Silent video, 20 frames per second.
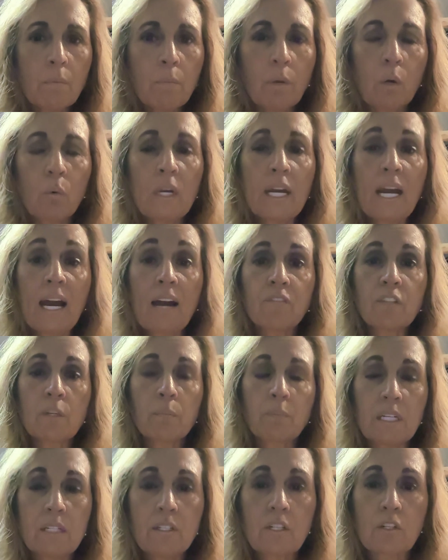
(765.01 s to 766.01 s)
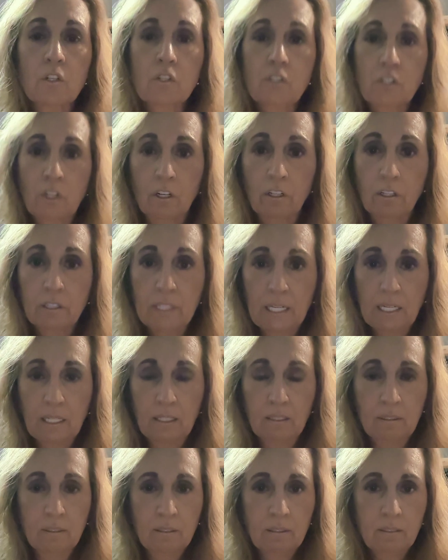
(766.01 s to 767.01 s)
But we have to be
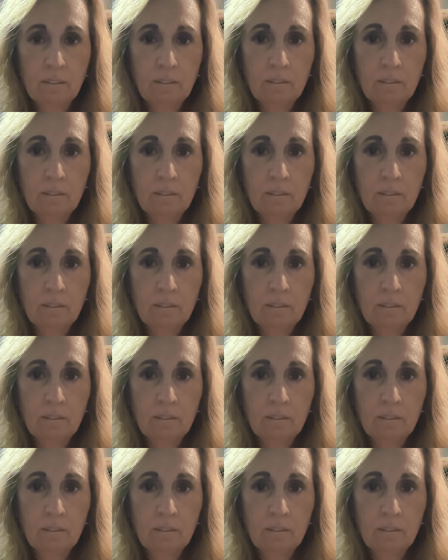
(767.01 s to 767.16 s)
discerning.